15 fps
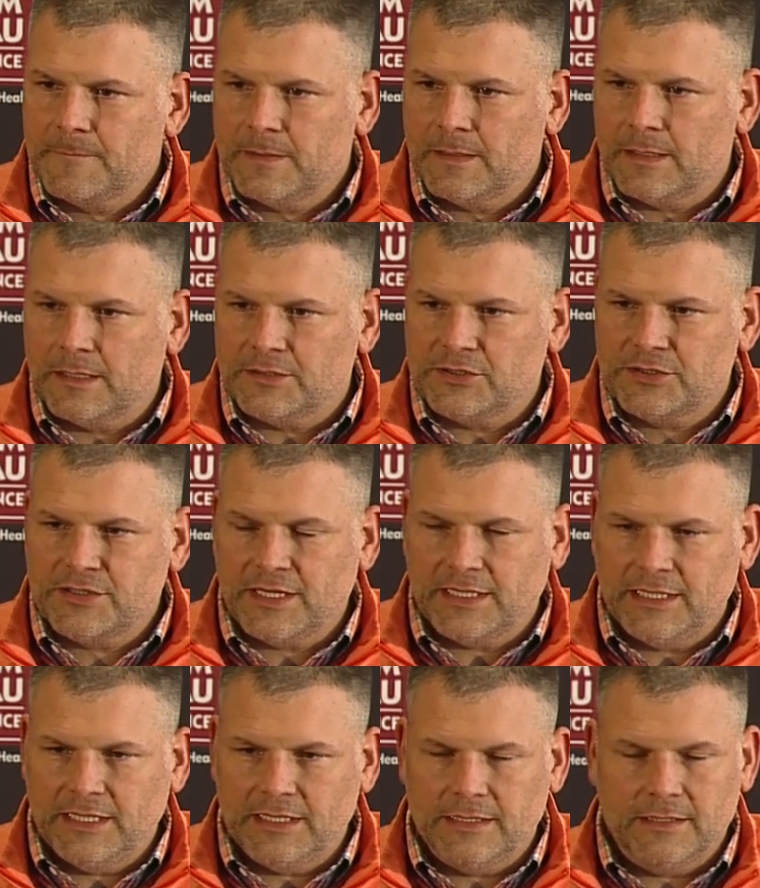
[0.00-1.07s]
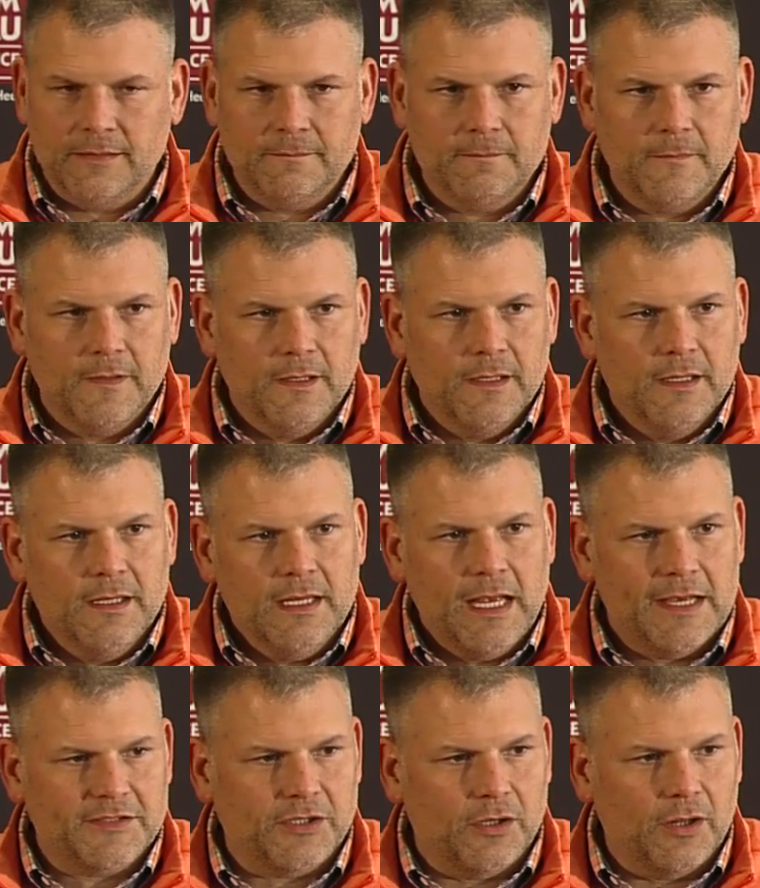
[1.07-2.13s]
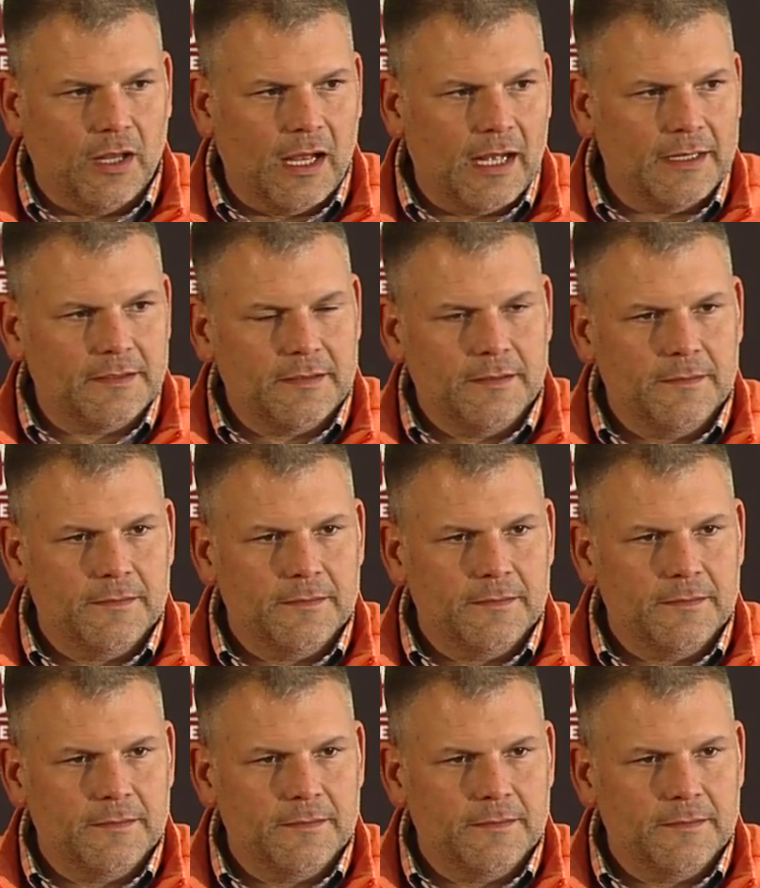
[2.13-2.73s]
I just think he has a lot